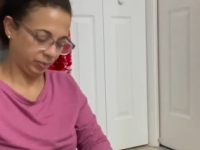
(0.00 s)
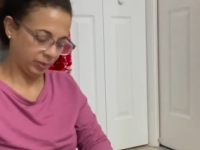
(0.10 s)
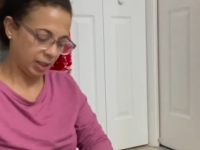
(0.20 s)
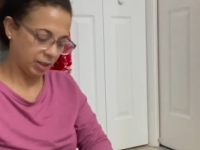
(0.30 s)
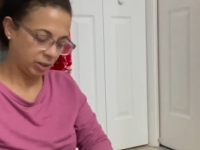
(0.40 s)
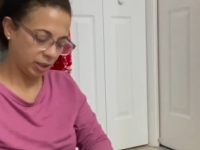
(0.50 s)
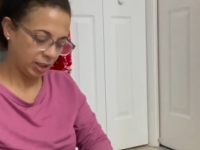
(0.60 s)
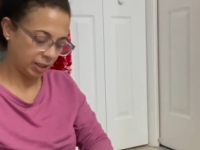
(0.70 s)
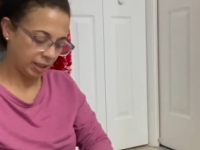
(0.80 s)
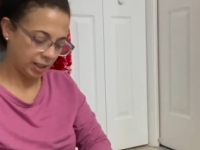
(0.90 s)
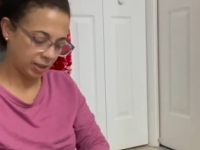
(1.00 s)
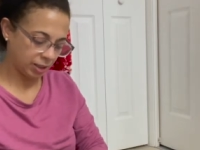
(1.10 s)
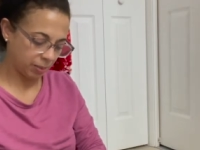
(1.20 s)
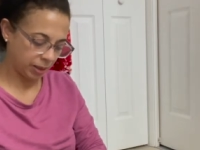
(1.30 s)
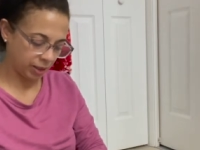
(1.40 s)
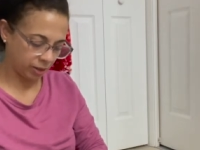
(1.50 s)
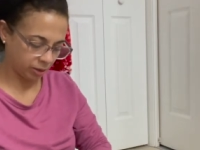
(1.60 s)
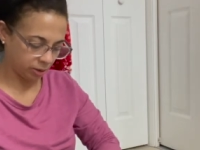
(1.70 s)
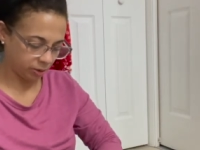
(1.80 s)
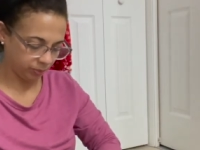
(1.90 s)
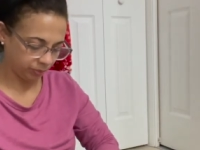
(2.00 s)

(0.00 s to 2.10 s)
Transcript: until I let some air go.